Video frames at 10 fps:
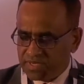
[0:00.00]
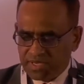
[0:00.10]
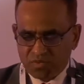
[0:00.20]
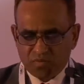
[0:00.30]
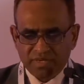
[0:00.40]

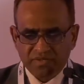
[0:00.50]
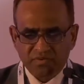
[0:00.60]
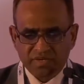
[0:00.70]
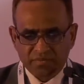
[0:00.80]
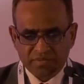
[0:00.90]
I don't want
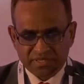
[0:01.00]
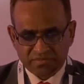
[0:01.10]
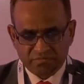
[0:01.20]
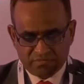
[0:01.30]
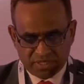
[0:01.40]
to
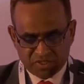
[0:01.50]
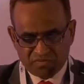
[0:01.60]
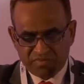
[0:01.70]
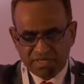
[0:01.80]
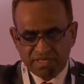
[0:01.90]
give much
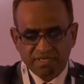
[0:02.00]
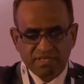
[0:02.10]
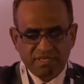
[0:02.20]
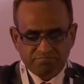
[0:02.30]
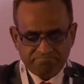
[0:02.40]
of
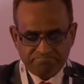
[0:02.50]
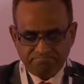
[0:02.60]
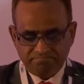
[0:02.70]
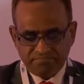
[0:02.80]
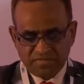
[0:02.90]
the
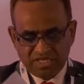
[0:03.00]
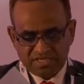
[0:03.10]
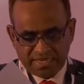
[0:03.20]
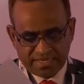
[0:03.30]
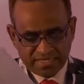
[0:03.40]

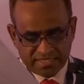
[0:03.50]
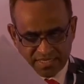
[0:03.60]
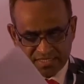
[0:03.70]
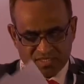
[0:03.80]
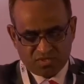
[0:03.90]

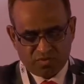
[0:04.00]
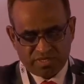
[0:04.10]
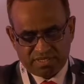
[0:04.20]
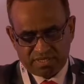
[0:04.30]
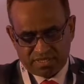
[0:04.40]
statistics
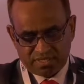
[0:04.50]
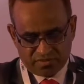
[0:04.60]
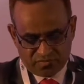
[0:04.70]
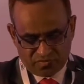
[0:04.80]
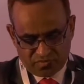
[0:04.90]
which
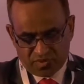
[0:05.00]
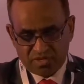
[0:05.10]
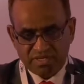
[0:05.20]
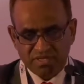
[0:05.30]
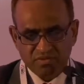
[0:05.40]

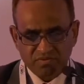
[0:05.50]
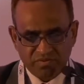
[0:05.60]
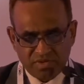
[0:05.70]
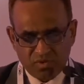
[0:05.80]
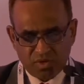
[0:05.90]
already
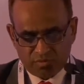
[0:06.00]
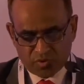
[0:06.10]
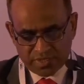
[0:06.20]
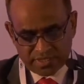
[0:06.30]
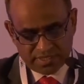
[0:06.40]
we know
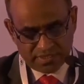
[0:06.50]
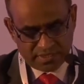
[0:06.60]
about it.